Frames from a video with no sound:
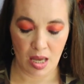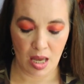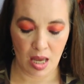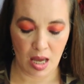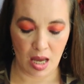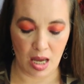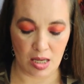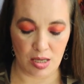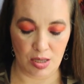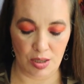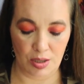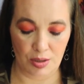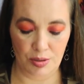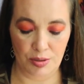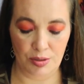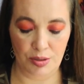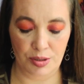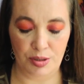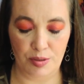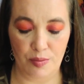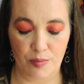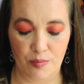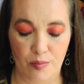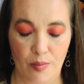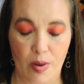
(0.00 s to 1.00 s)
I use
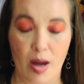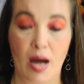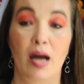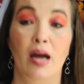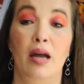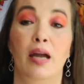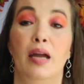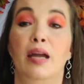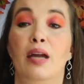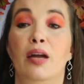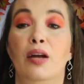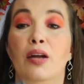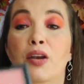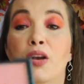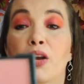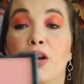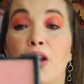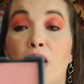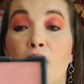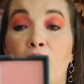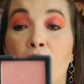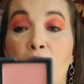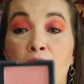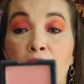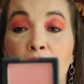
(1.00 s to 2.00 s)
my
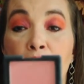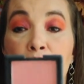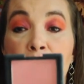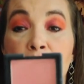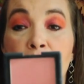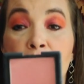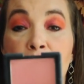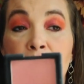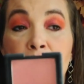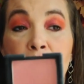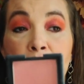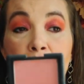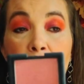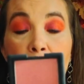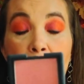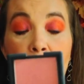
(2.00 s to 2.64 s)
NARS